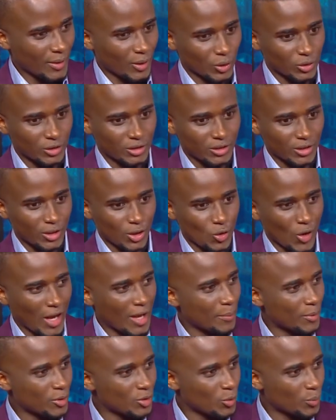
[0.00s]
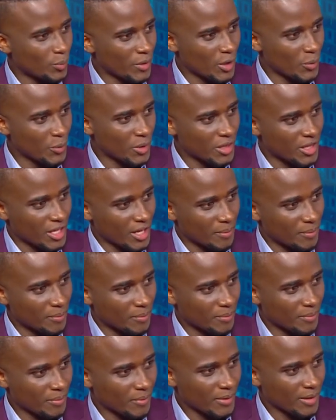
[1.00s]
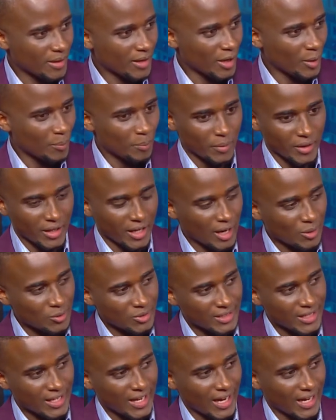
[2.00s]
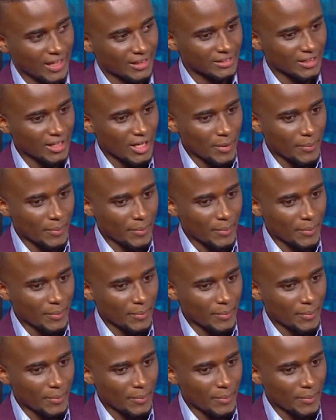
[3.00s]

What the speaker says: because you are able to play with them and bring out the art.